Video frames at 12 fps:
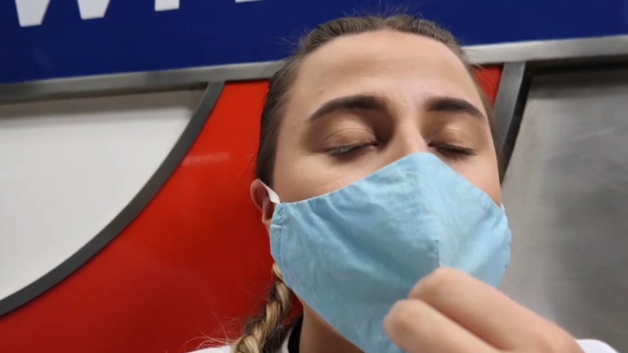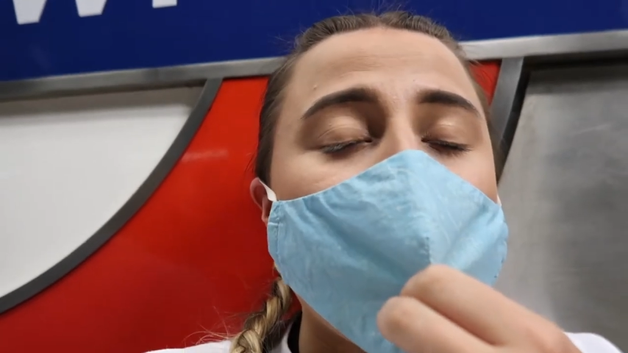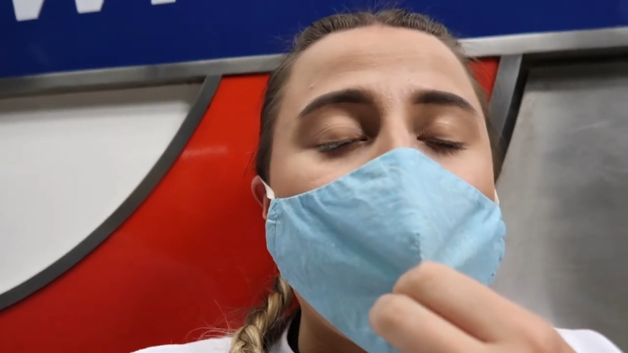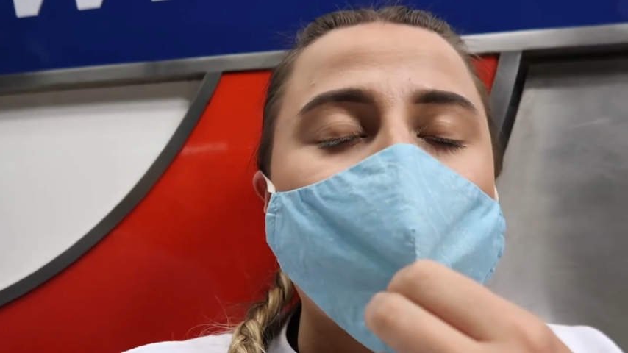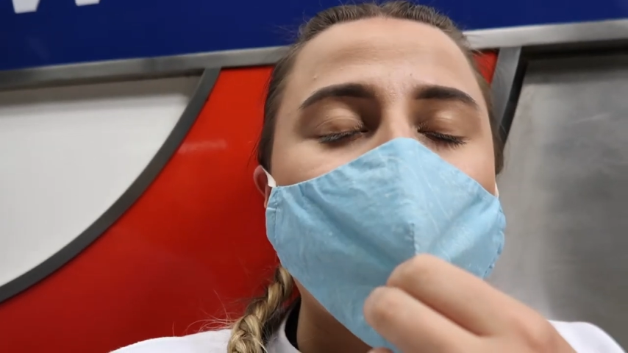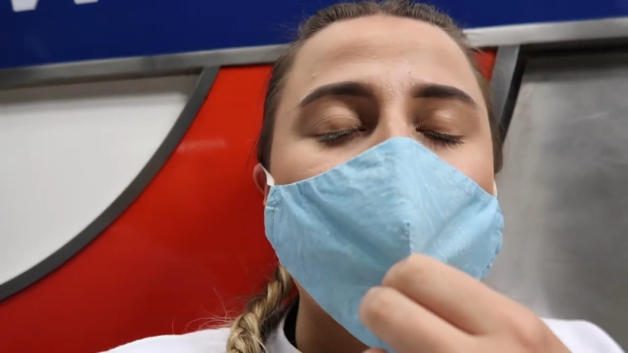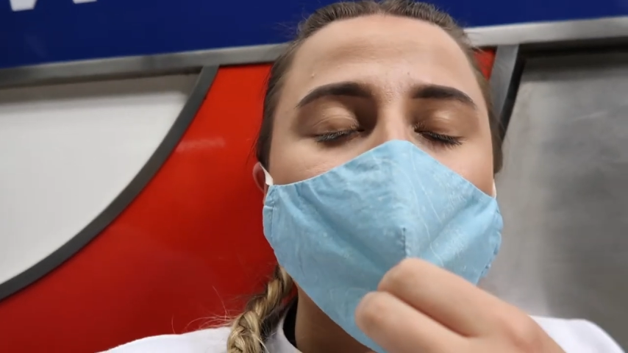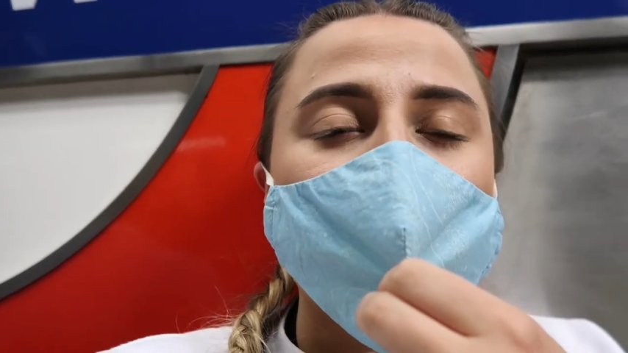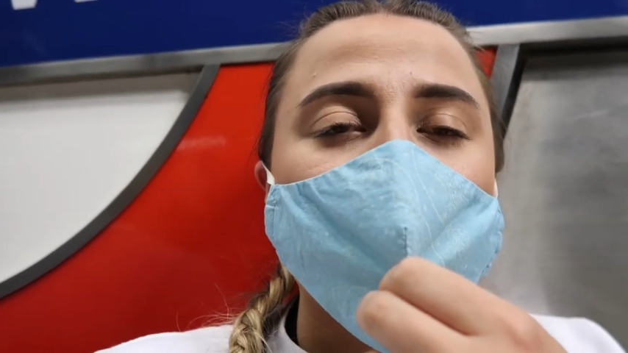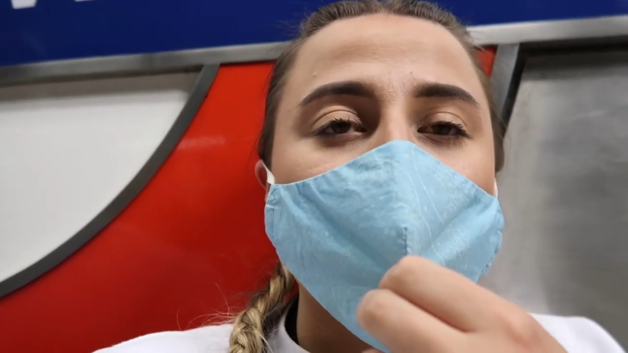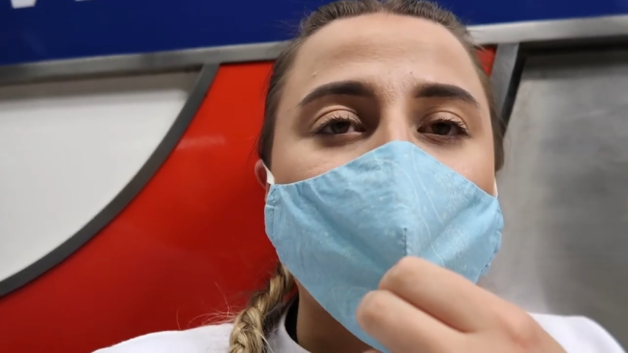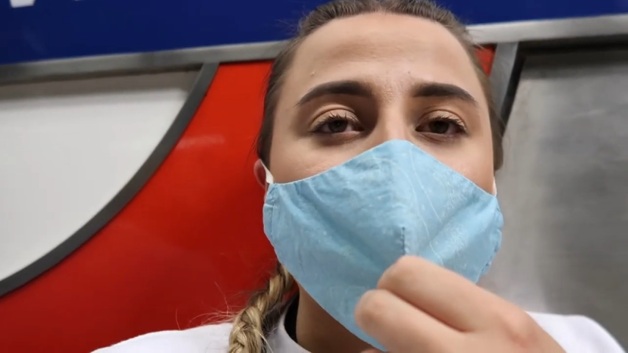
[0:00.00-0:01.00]
And then we're
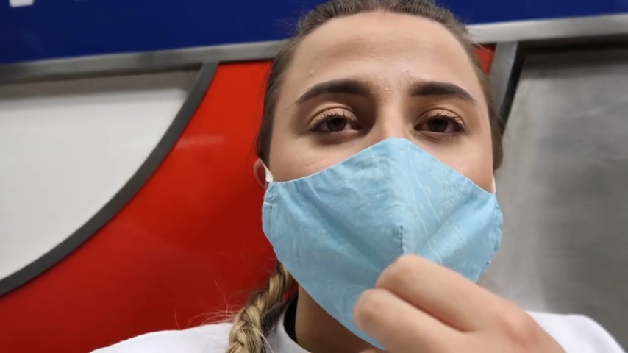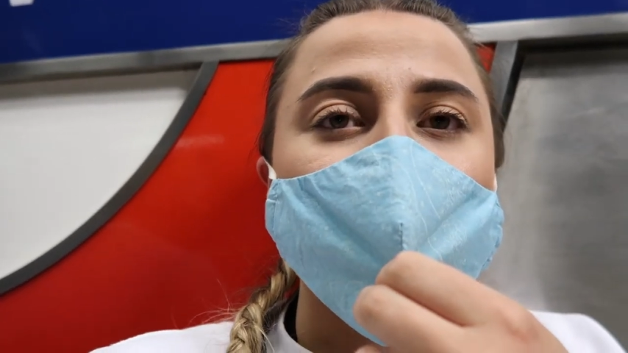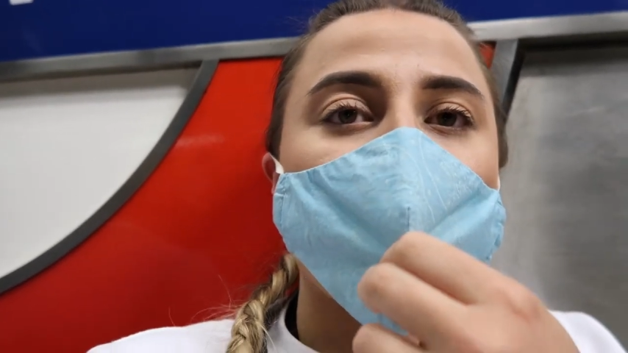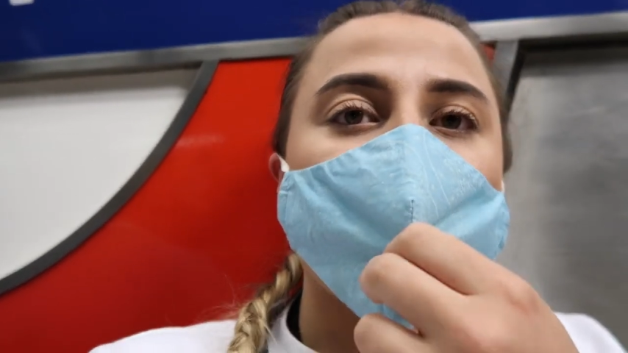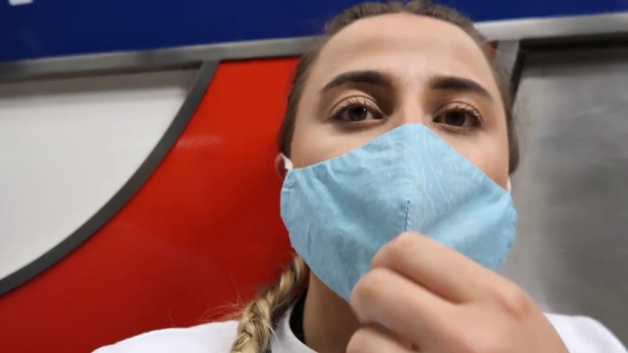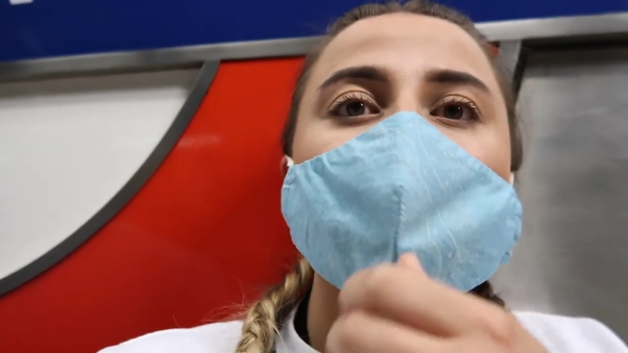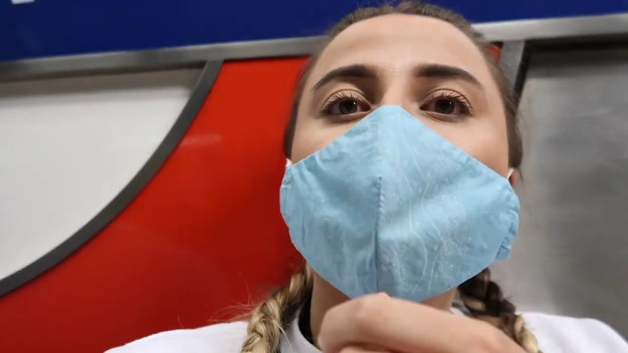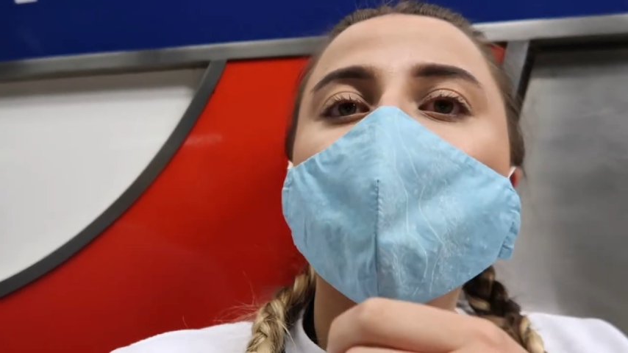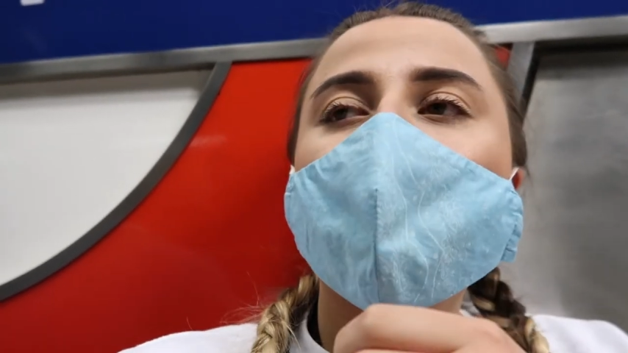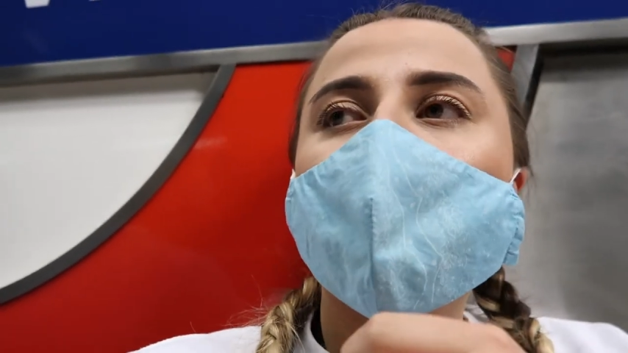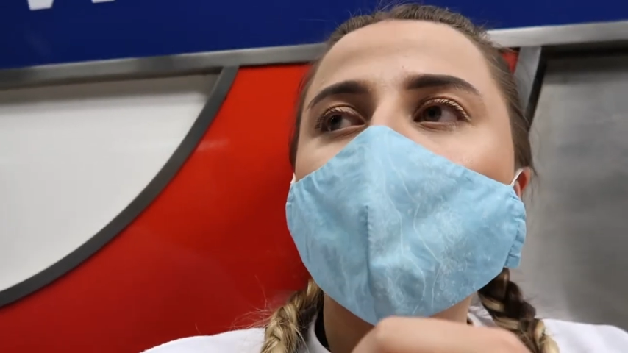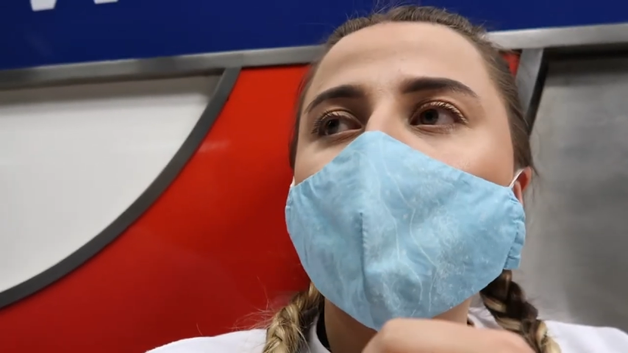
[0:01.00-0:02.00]
gonna go find a shop, get some water,